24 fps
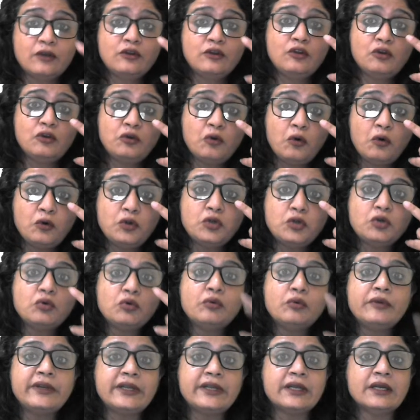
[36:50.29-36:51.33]
You don't
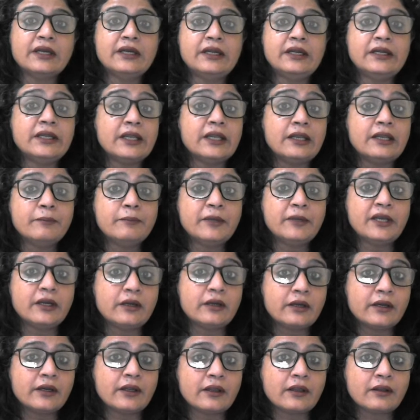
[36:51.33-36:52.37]
do it
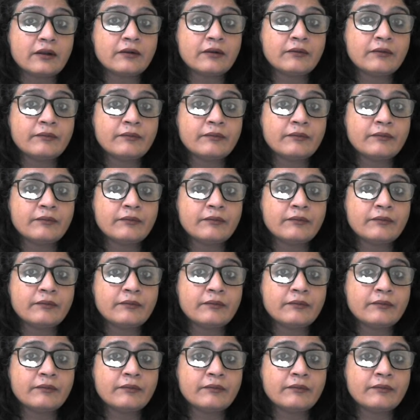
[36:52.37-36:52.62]
deliberately.